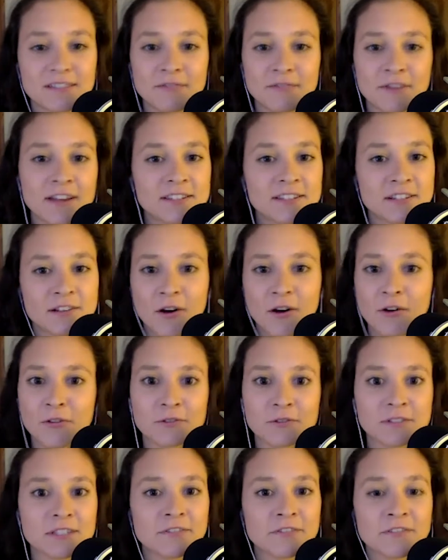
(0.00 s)
racing all
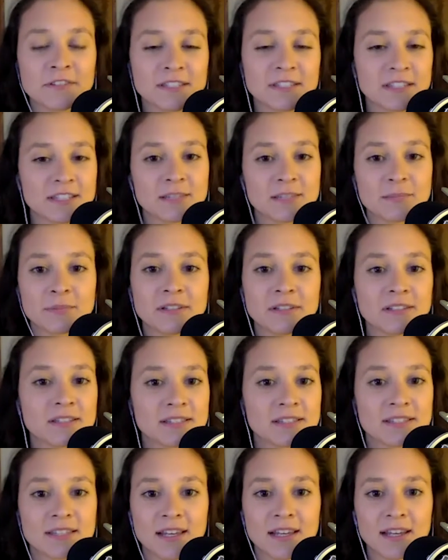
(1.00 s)
those different
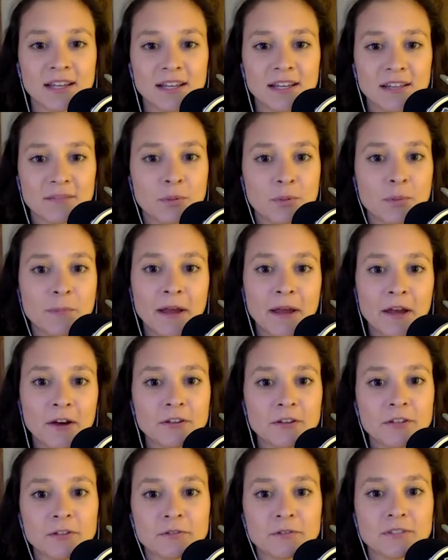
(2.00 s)
disciplines prepare
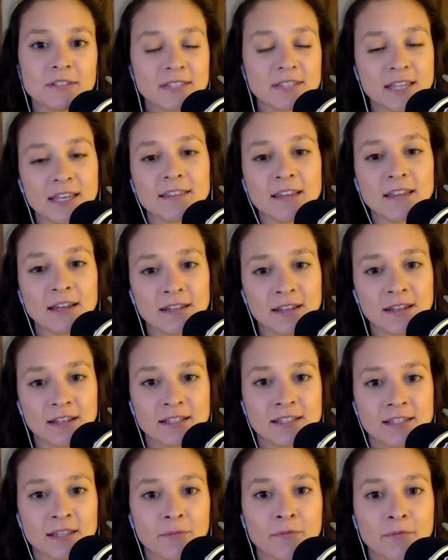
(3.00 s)
you to take that next
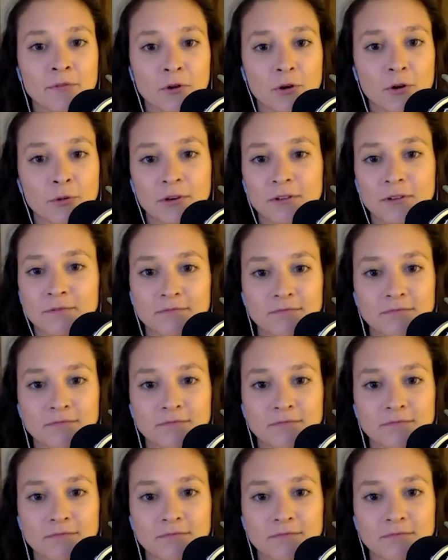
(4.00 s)
step forward?